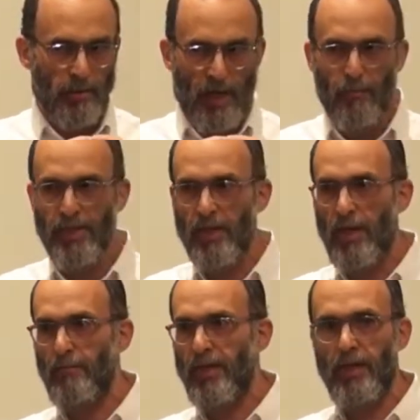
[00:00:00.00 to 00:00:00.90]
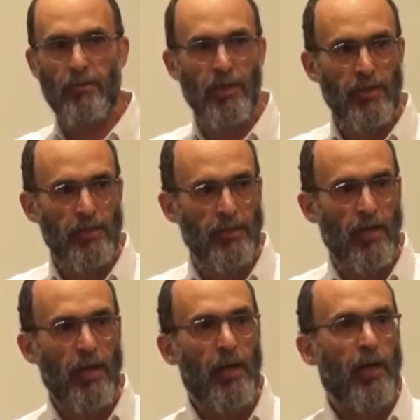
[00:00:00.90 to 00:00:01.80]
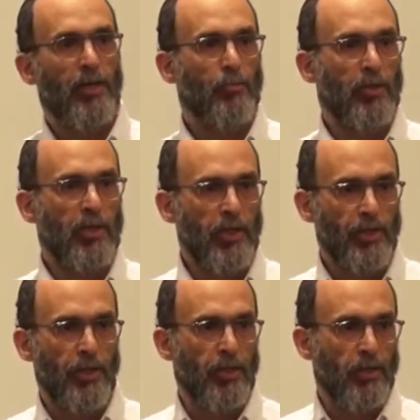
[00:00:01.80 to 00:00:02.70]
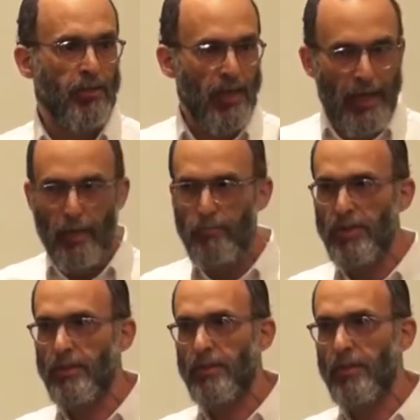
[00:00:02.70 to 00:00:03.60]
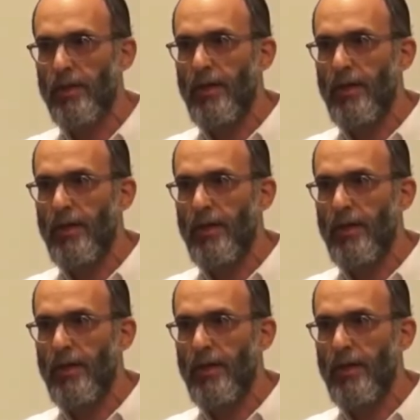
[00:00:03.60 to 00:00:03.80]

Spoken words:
common denominator is the religion claims